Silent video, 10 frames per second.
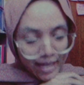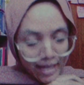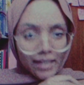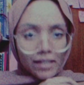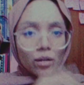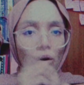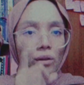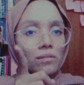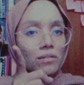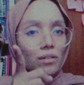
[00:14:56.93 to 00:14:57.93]
And
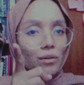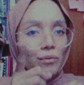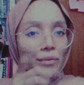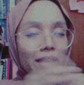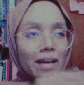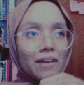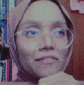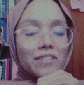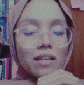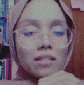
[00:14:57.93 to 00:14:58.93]
also we have
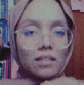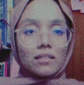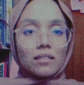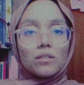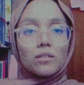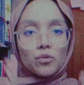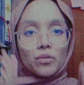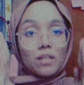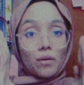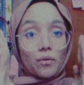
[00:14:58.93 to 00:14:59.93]
Jesselton
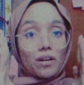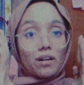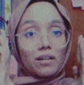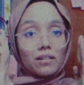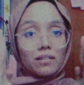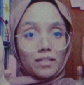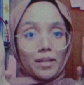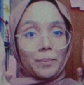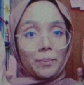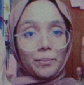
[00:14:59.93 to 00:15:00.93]
Twin Tower. Yep,